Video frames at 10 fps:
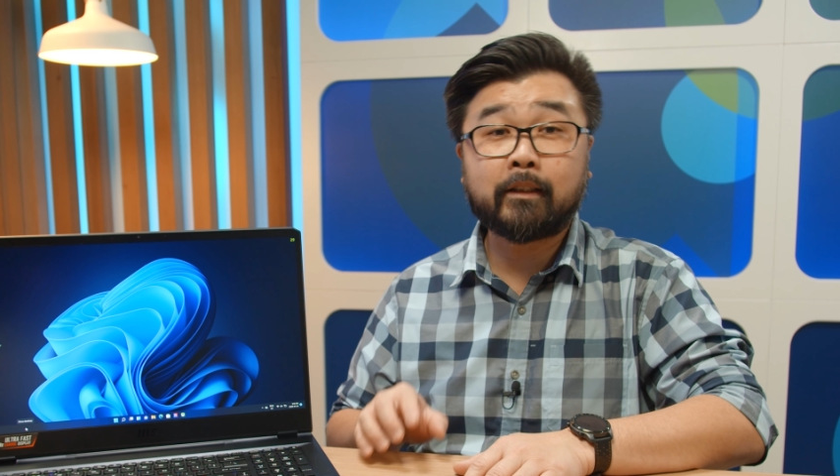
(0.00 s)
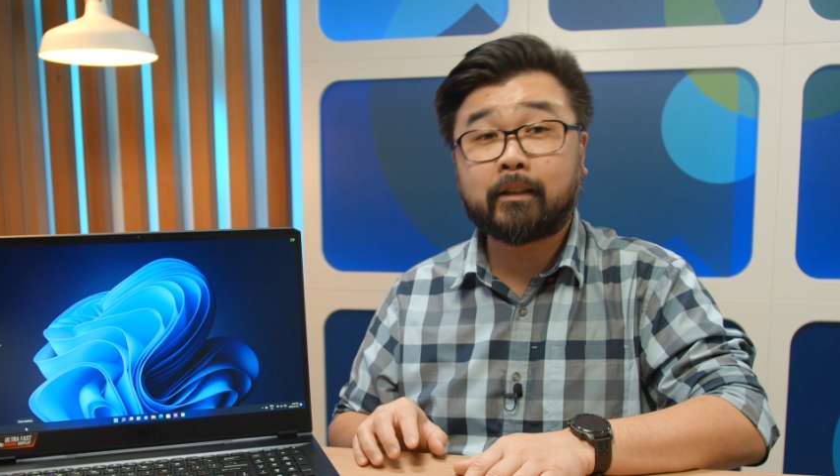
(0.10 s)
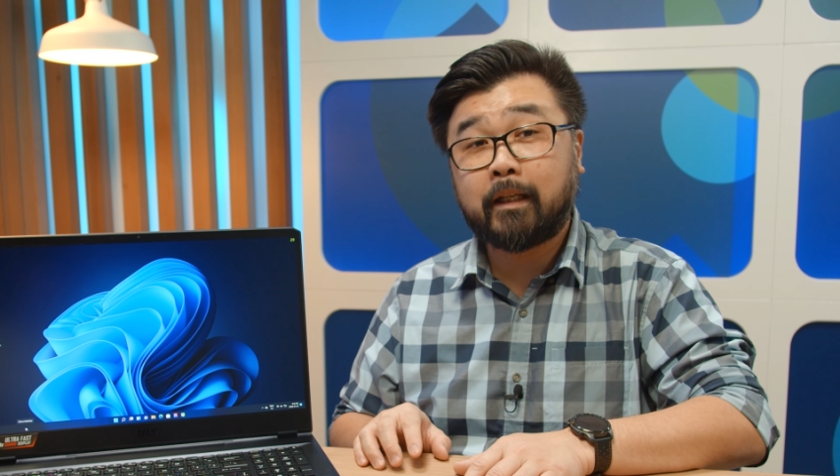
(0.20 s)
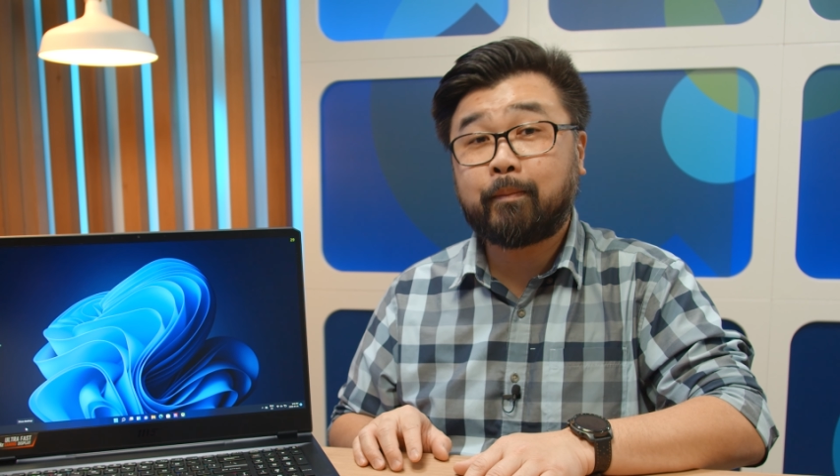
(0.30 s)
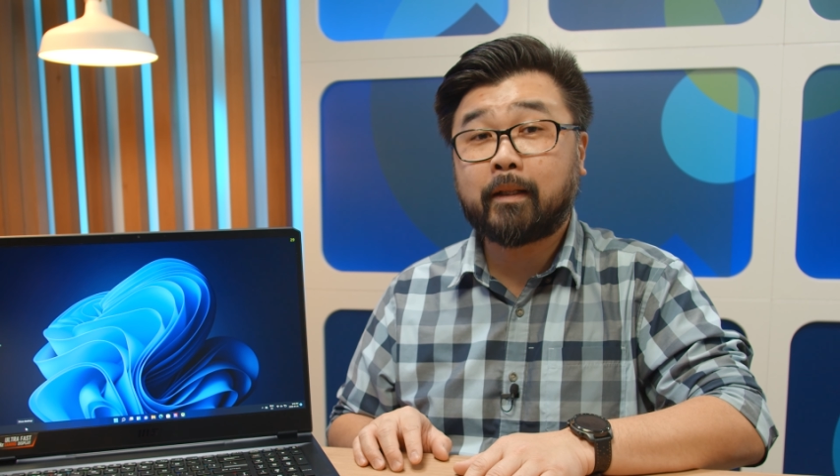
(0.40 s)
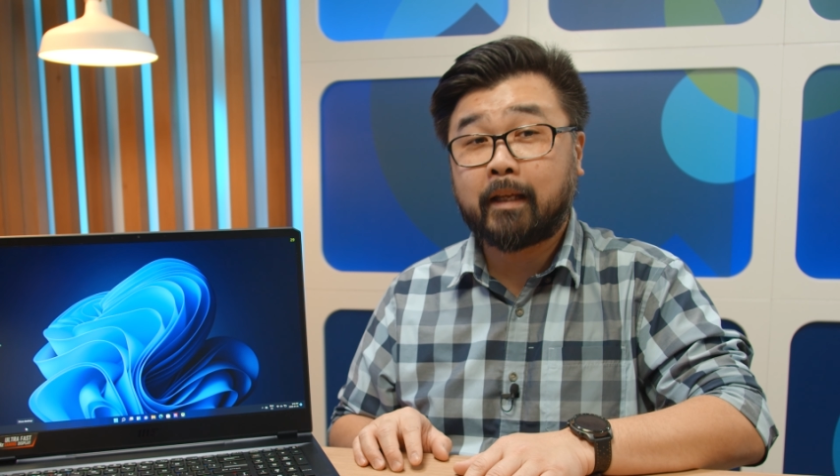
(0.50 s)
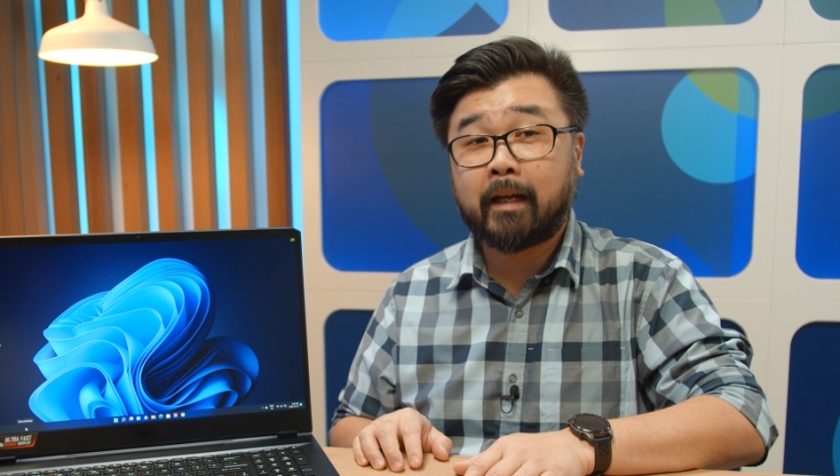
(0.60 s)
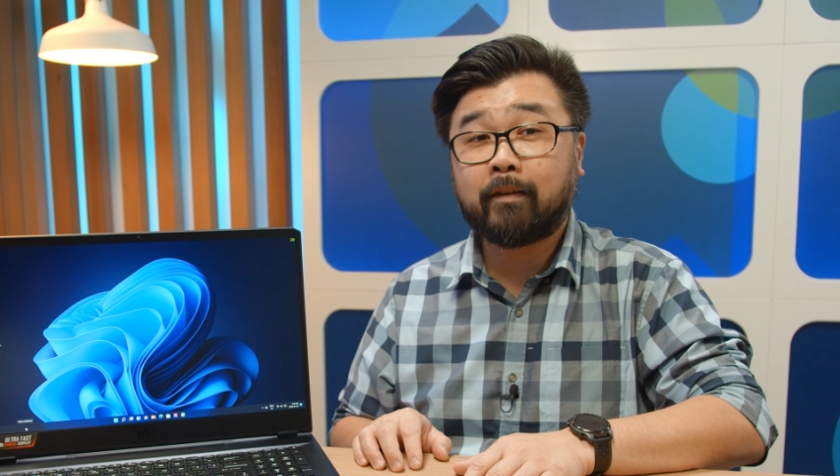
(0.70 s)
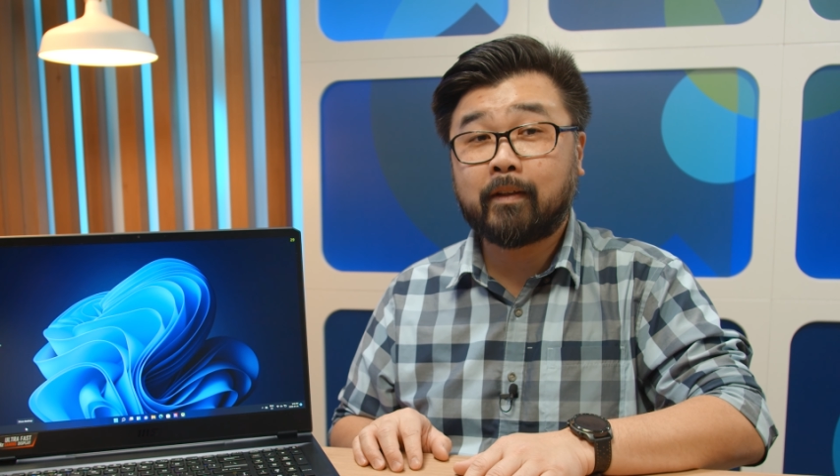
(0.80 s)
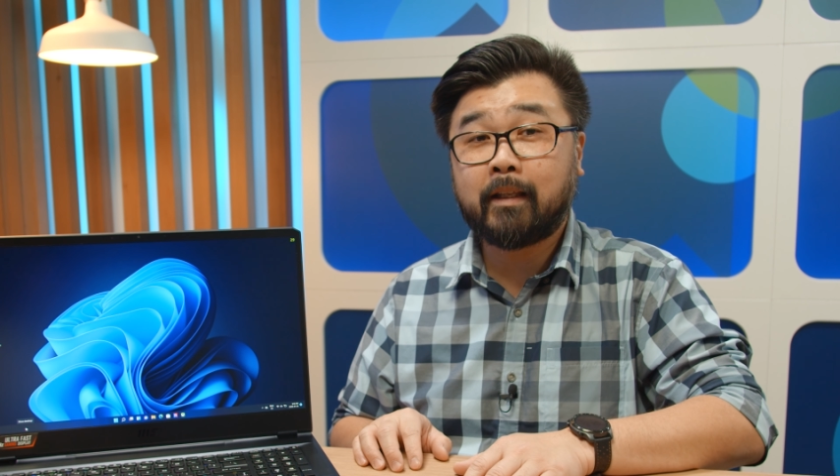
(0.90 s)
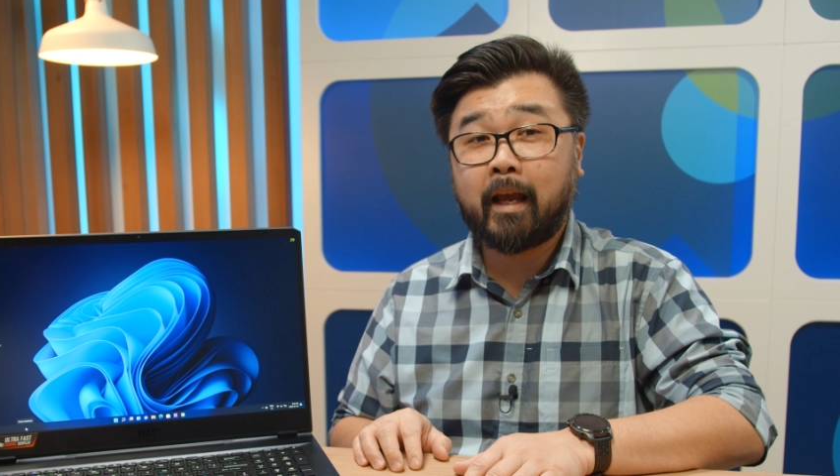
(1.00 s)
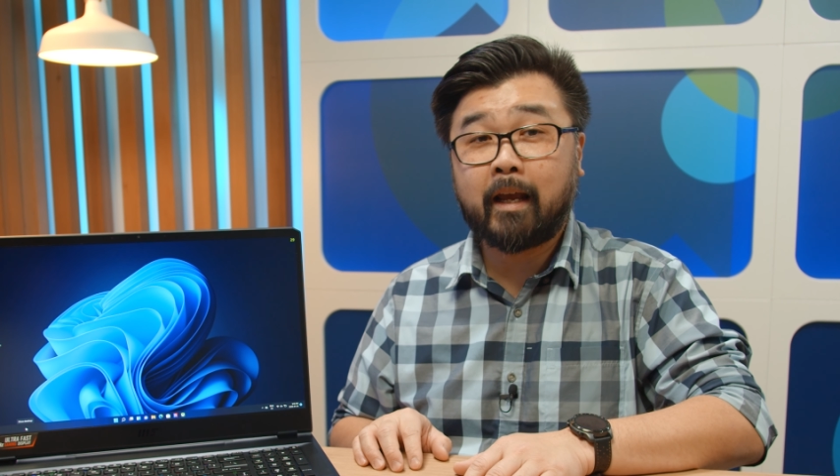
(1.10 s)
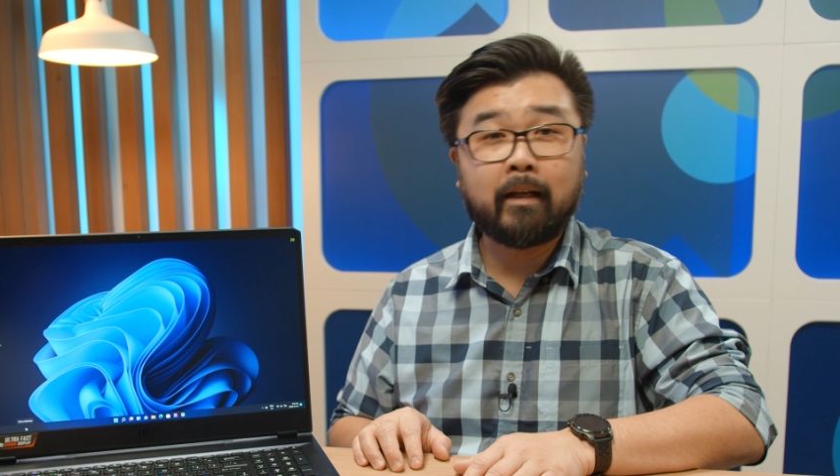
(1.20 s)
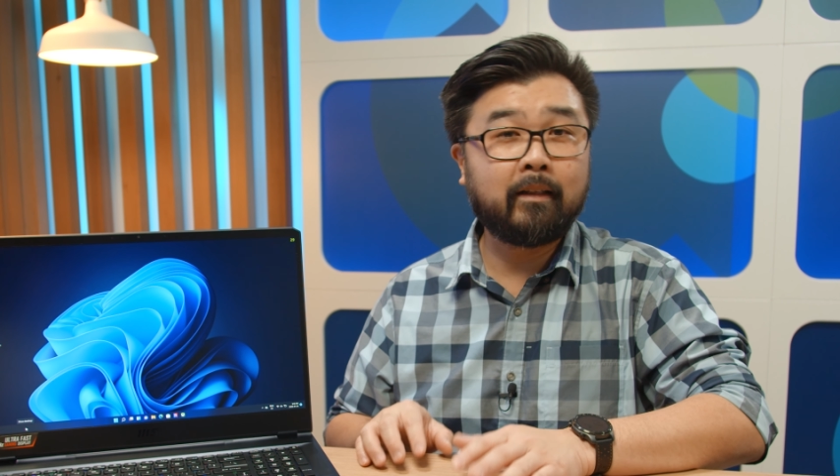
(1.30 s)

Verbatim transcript: to sleep at the end of the day,